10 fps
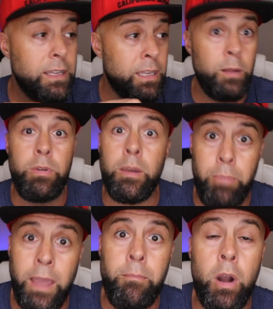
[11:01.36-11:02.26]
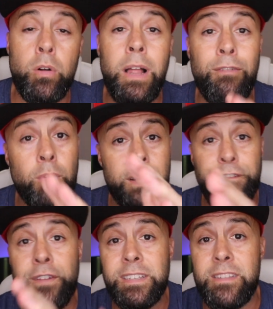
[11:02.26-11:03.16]
gonna be in pain my whole life. We're gonna
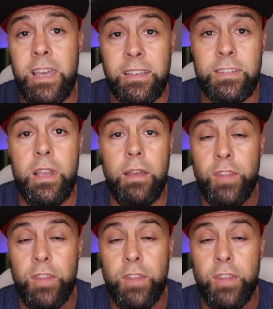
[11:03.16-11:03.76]
fix this.